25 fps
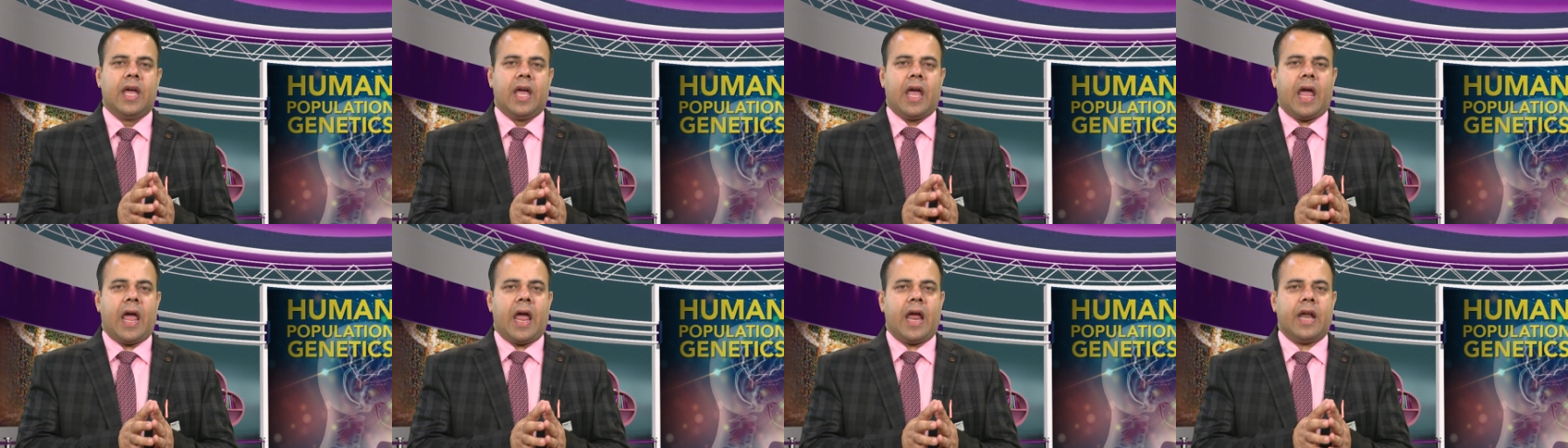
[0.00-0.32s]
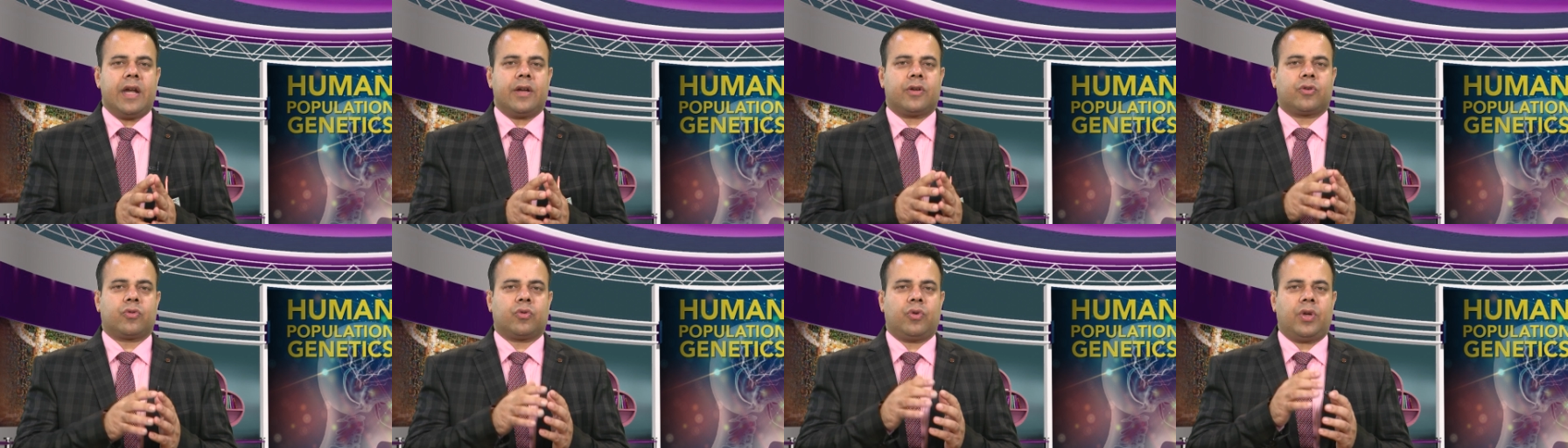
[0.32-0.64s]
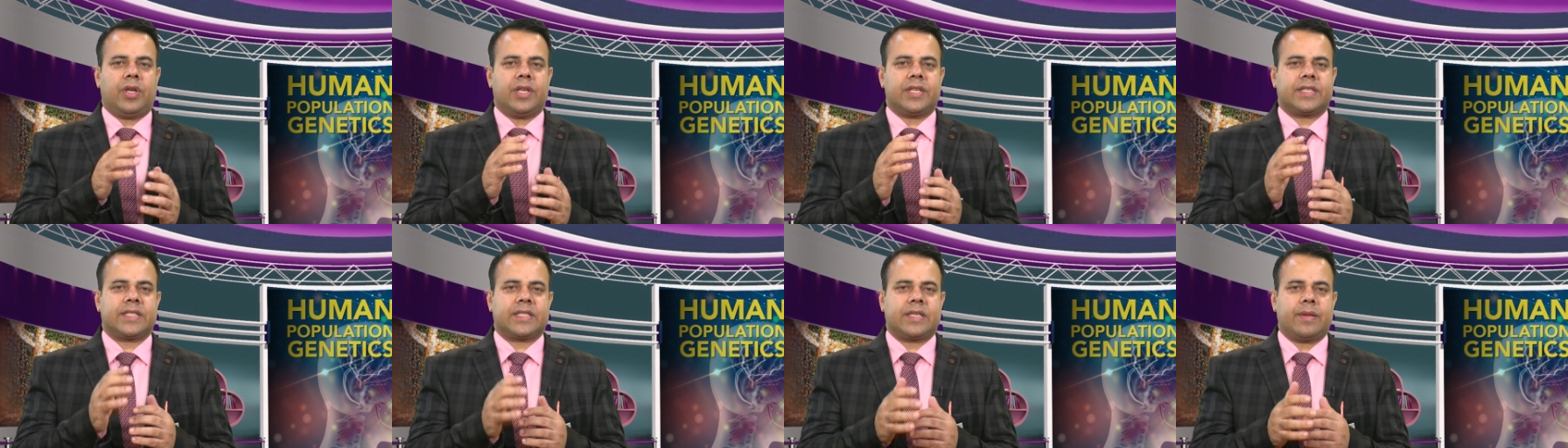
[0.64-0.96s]
and to
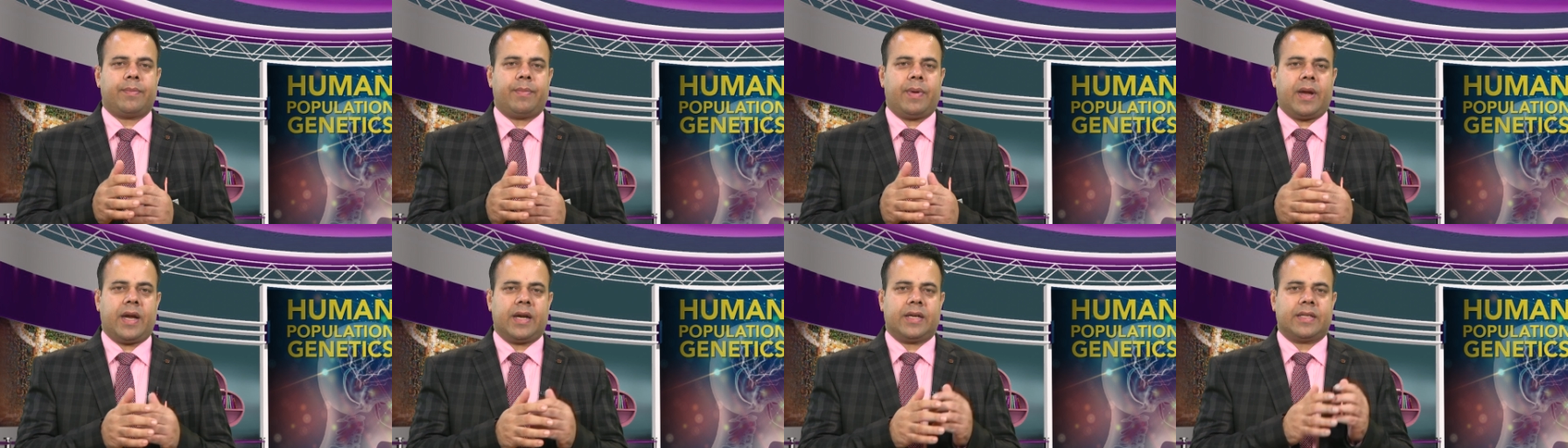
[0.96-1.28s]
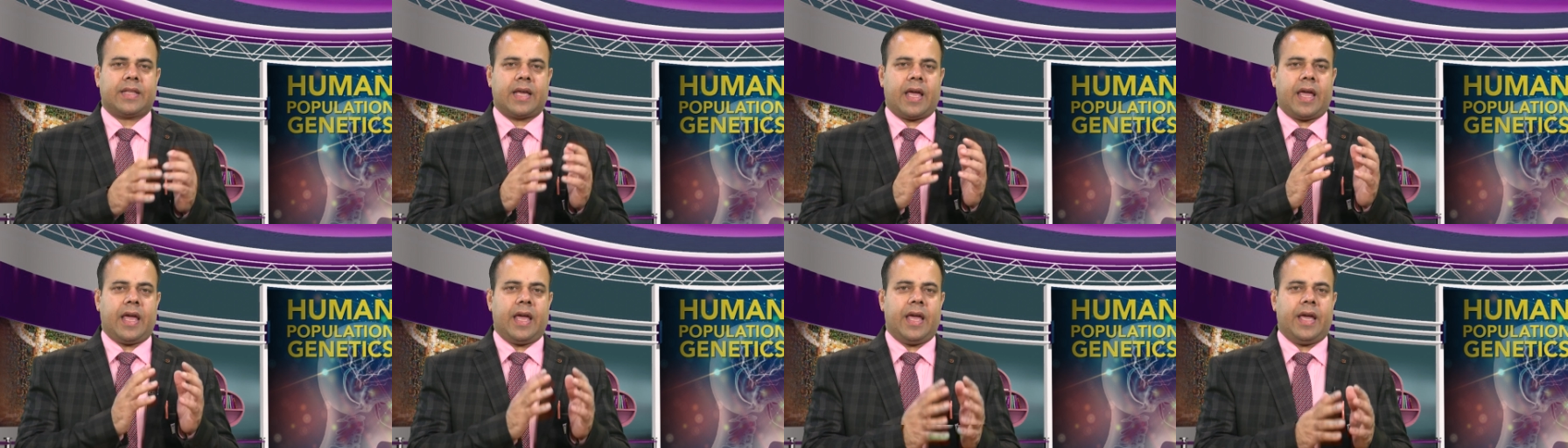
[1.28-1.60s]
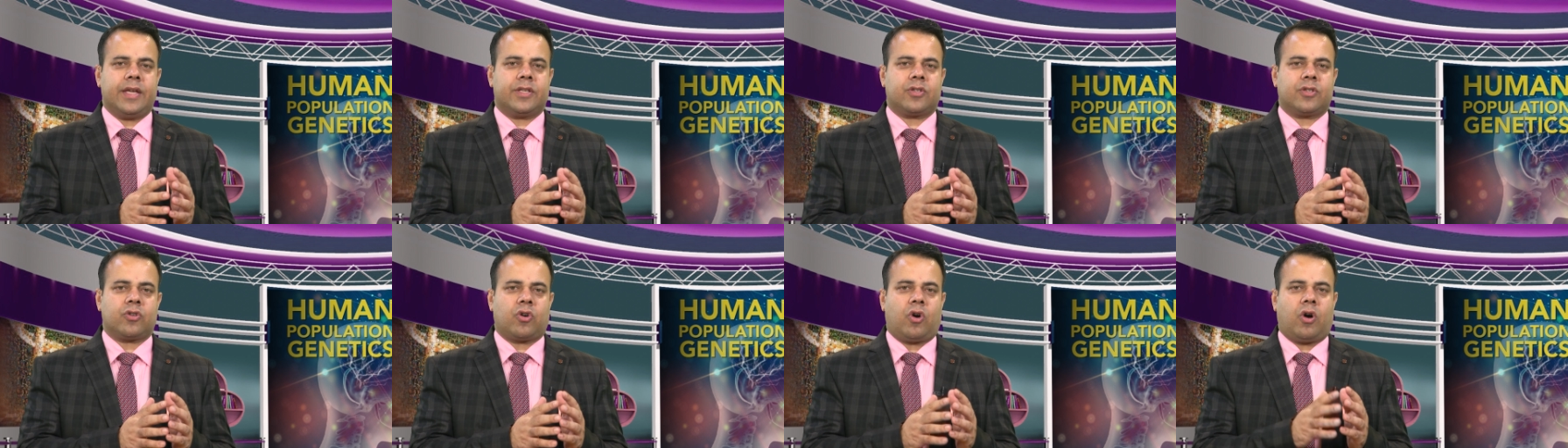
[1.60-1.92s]
estimate the
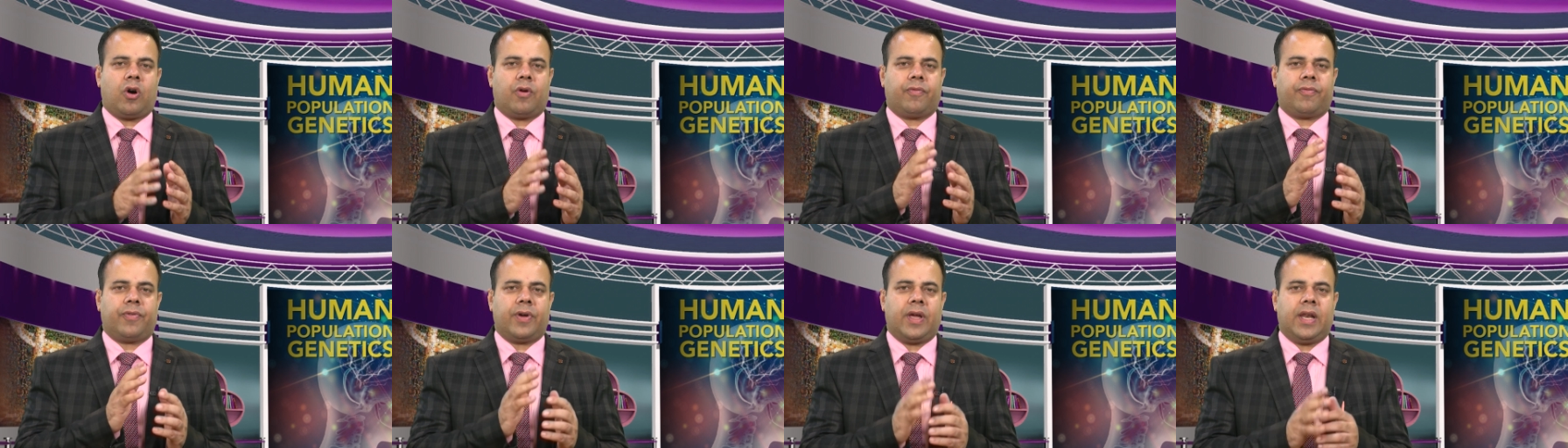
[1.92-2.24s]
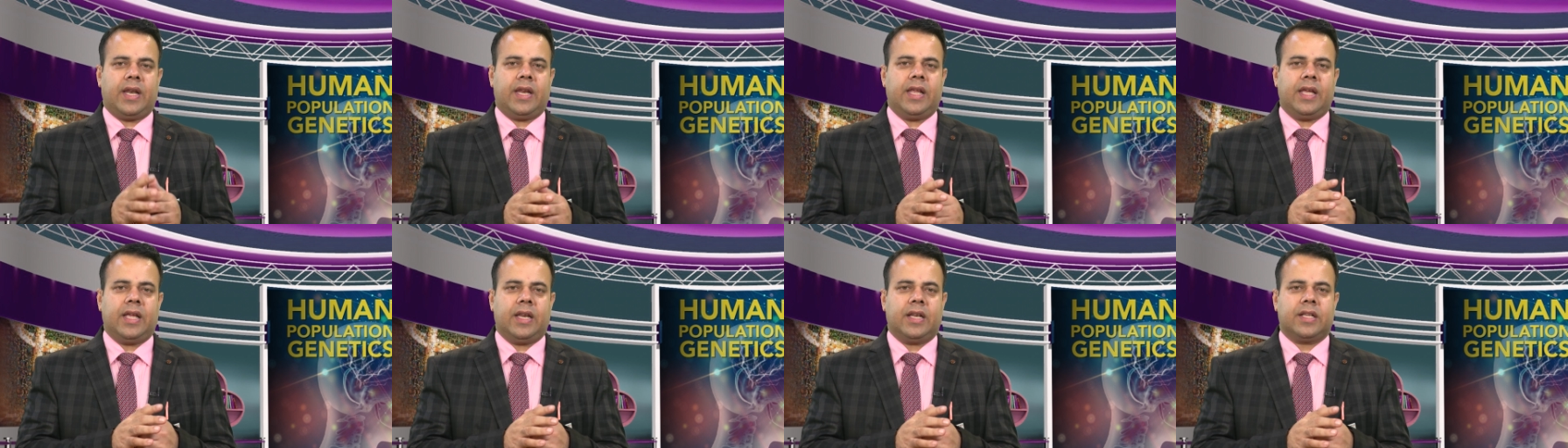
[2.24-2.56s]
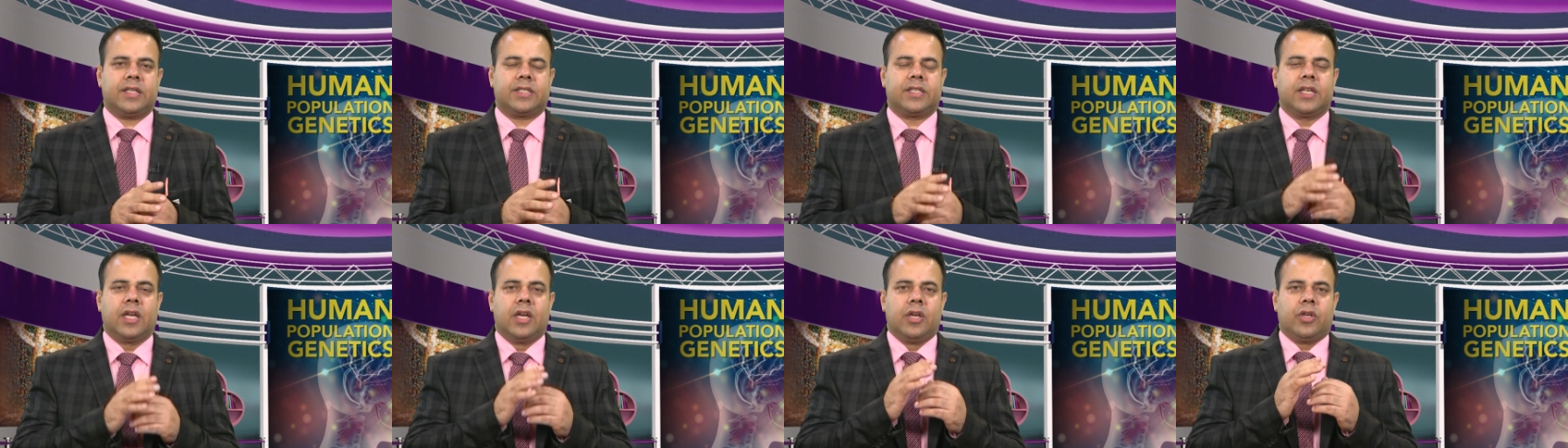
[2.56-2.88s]
age of
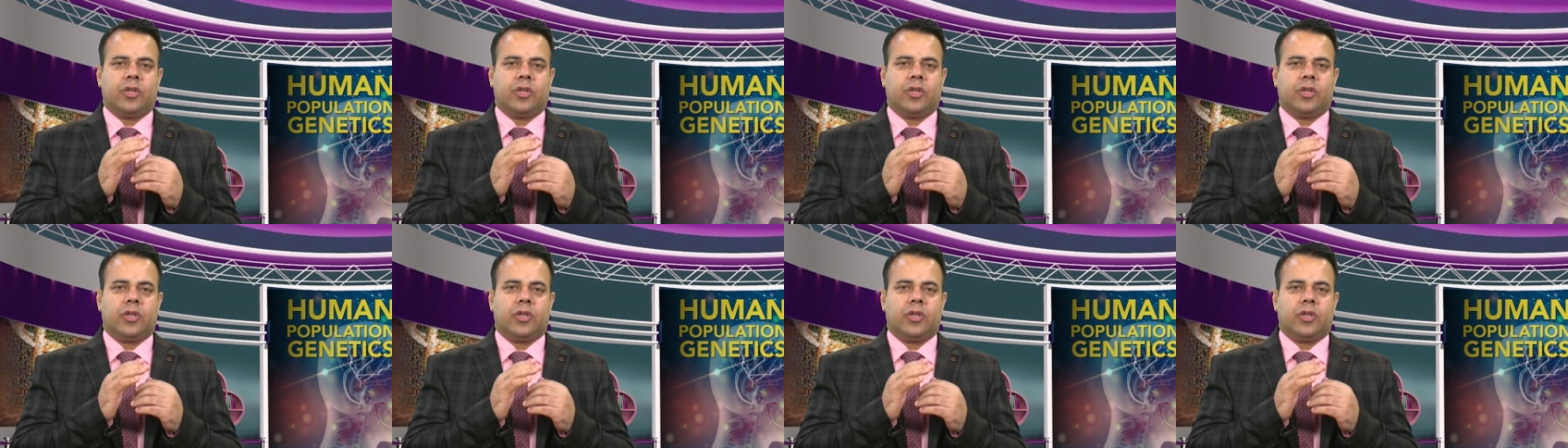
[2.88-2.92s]
alleles